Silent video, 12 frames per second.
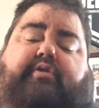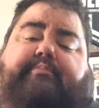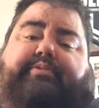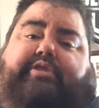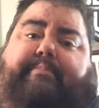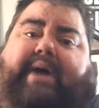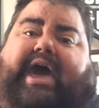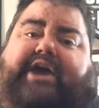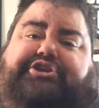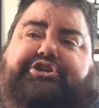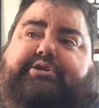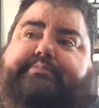from the
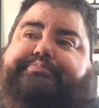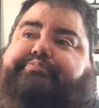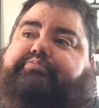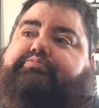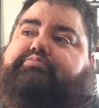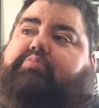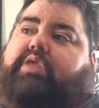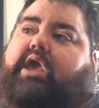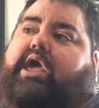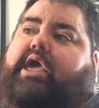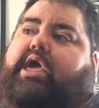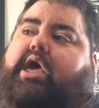past.
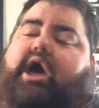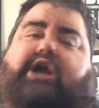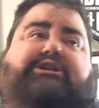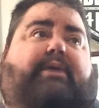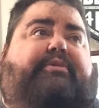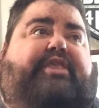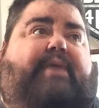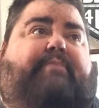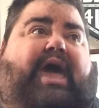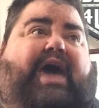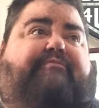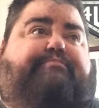Some of
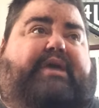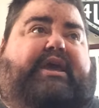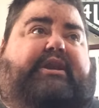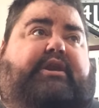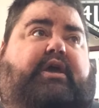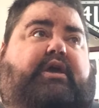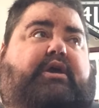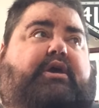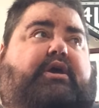them have been